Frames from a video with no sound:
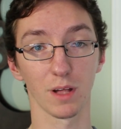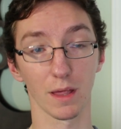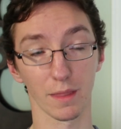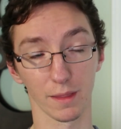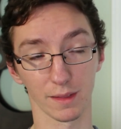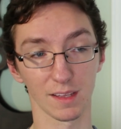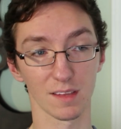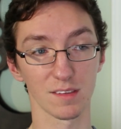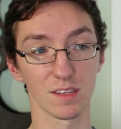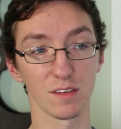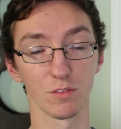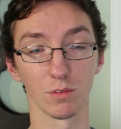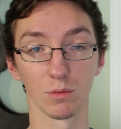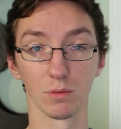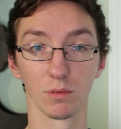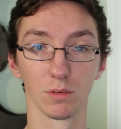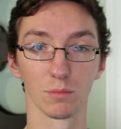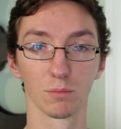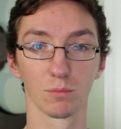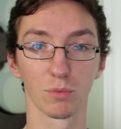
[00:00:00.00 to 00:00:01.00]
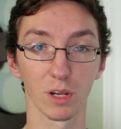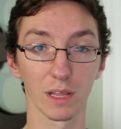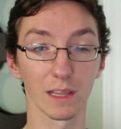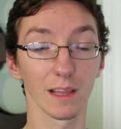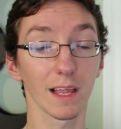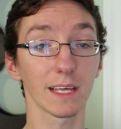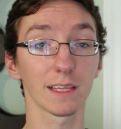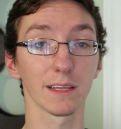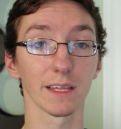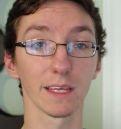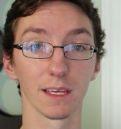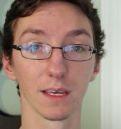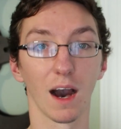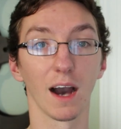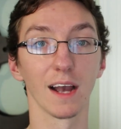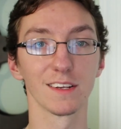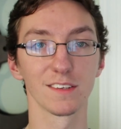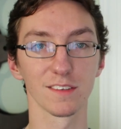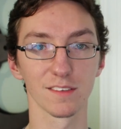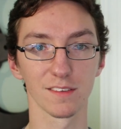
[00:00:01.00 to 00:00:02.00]
I think that's even pretty likely.
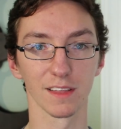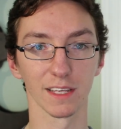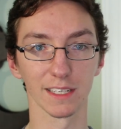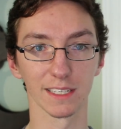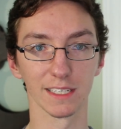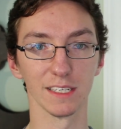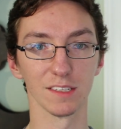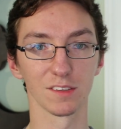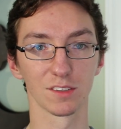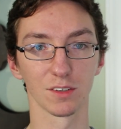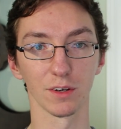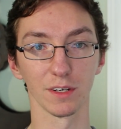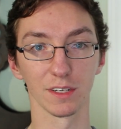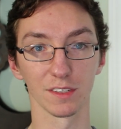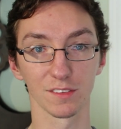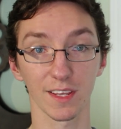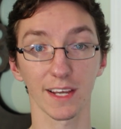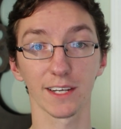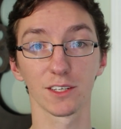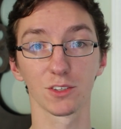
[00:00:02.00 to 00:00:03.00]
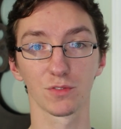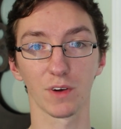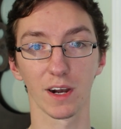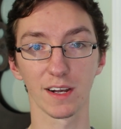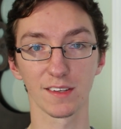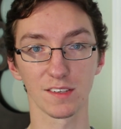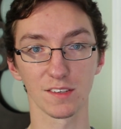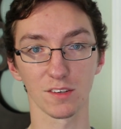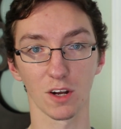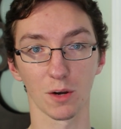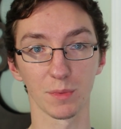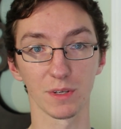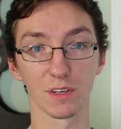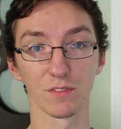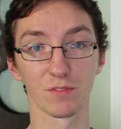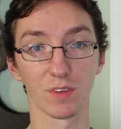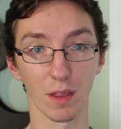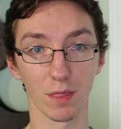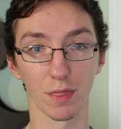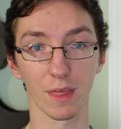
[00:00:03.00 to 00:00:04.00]
I just think he's going to sacrifice his army
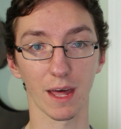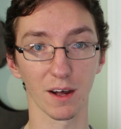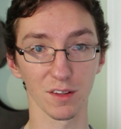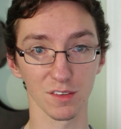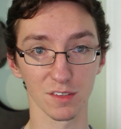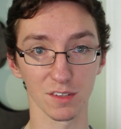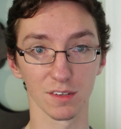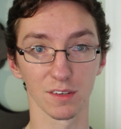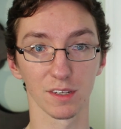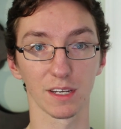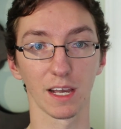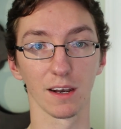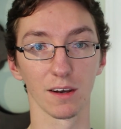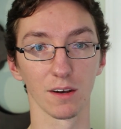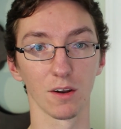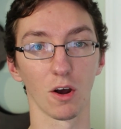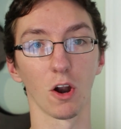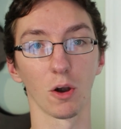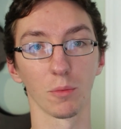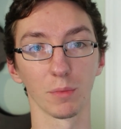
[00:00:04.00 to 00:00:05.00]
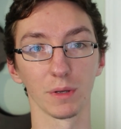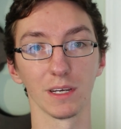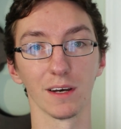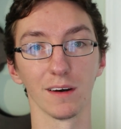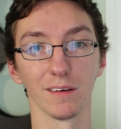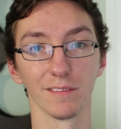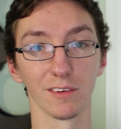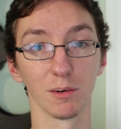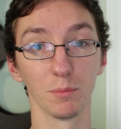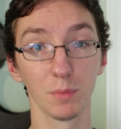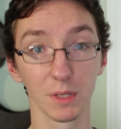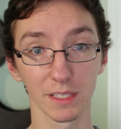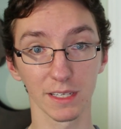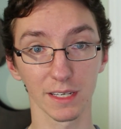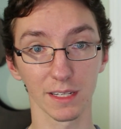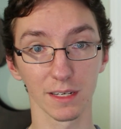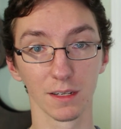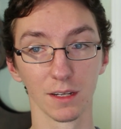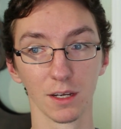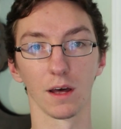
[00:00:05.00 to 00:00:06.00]
of 10,000 to get an army of
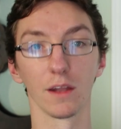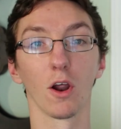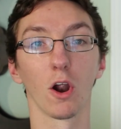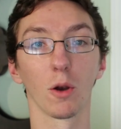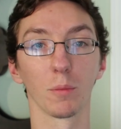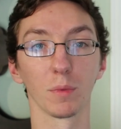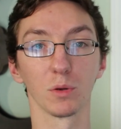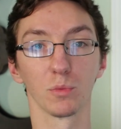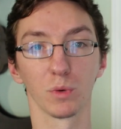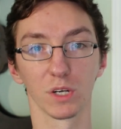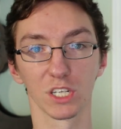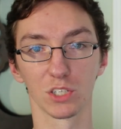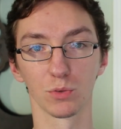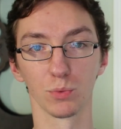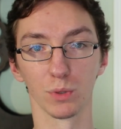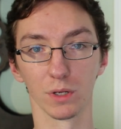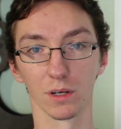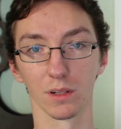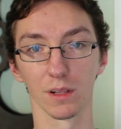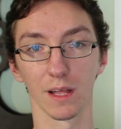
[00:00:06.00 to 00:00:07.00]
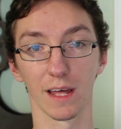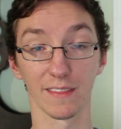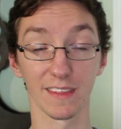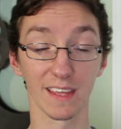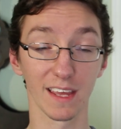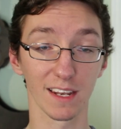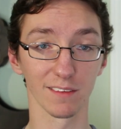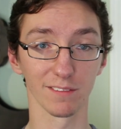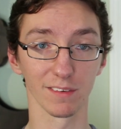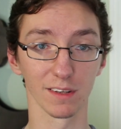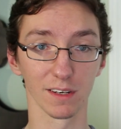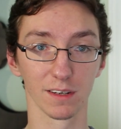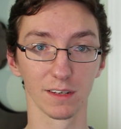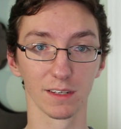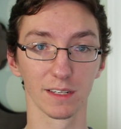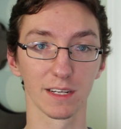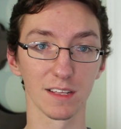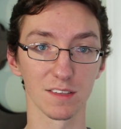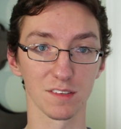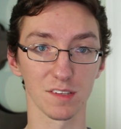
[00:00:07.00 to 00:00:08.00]
1,000,000, an army which will, at the end of it,
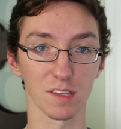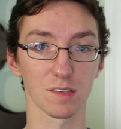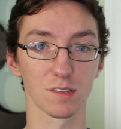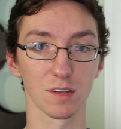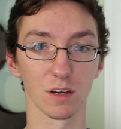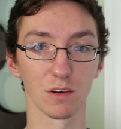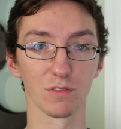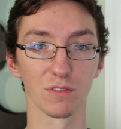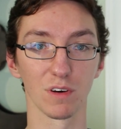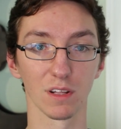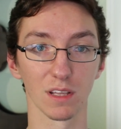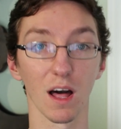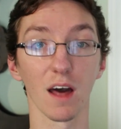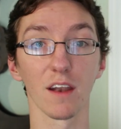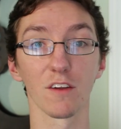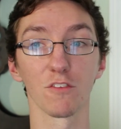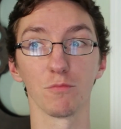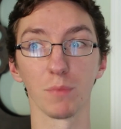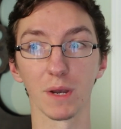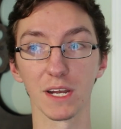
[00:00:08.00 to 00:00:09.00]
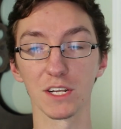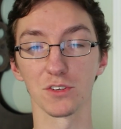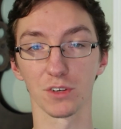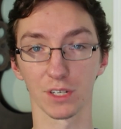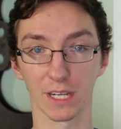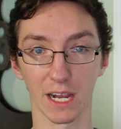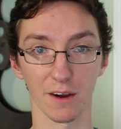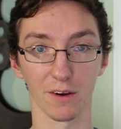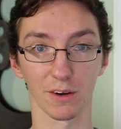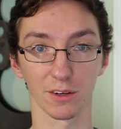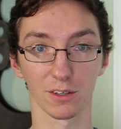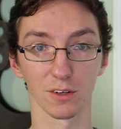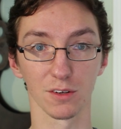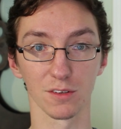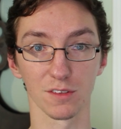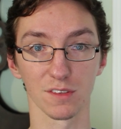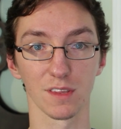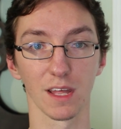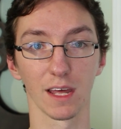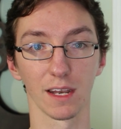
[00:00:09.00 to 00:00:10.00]
consist of a lot of major
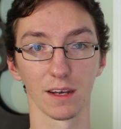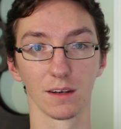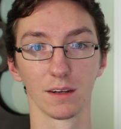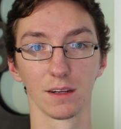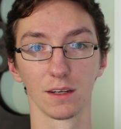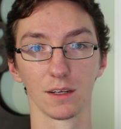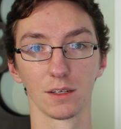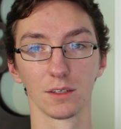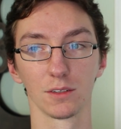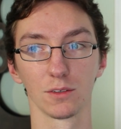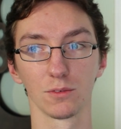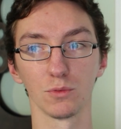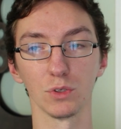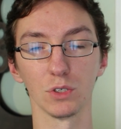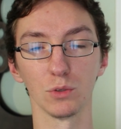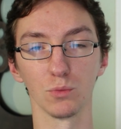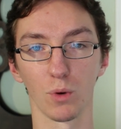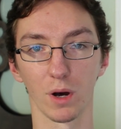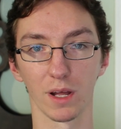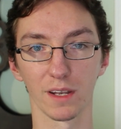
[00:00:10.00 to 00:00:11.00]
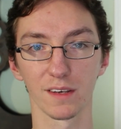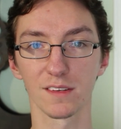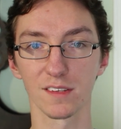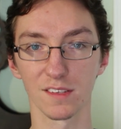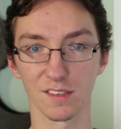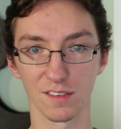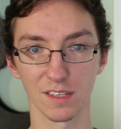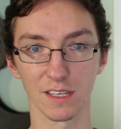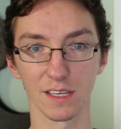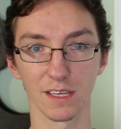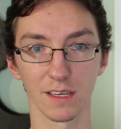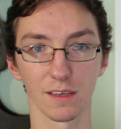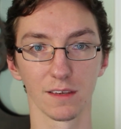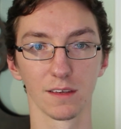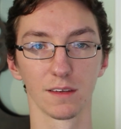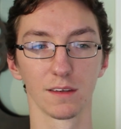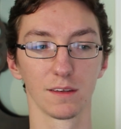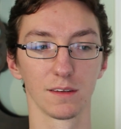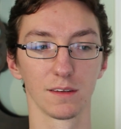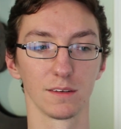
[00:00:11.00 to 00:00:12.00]
characters that we want to see
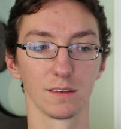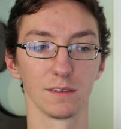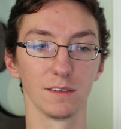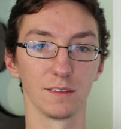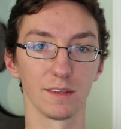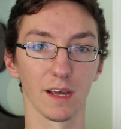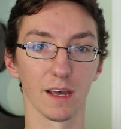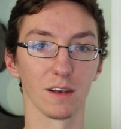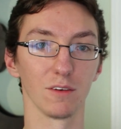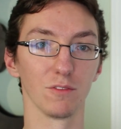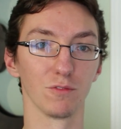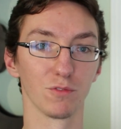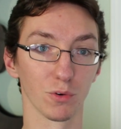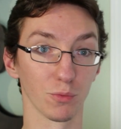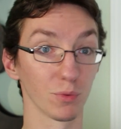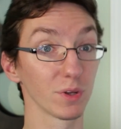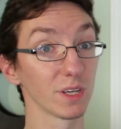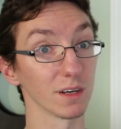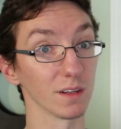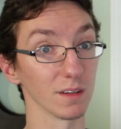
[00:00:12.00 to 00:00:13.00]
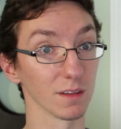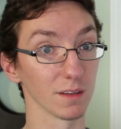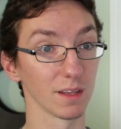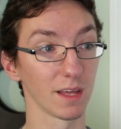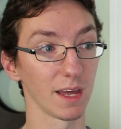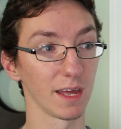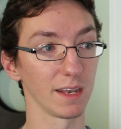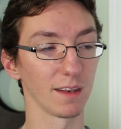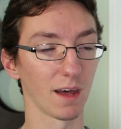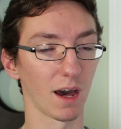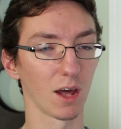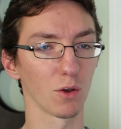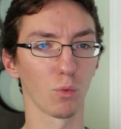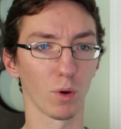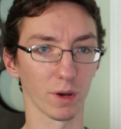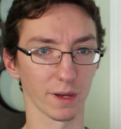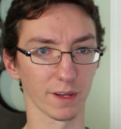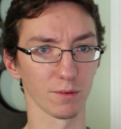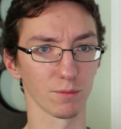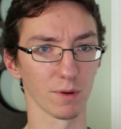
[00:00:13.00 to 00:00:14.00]
dead for real and not
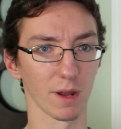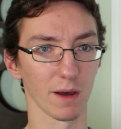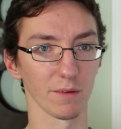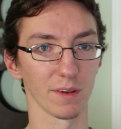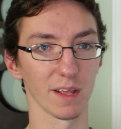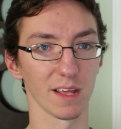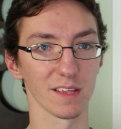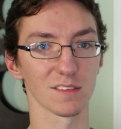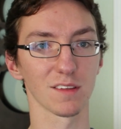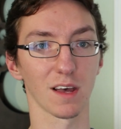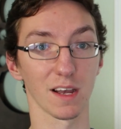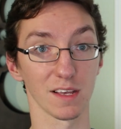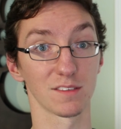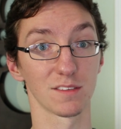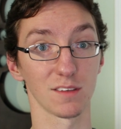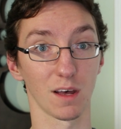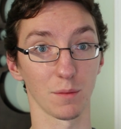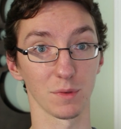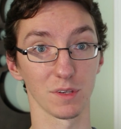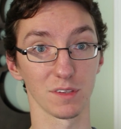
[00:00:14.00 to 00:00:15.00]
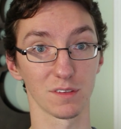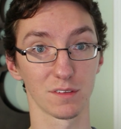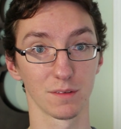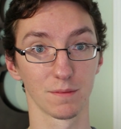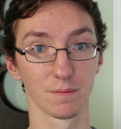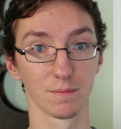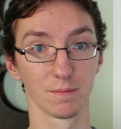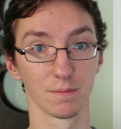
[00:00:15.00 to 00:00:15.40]
walking around as ice zombies.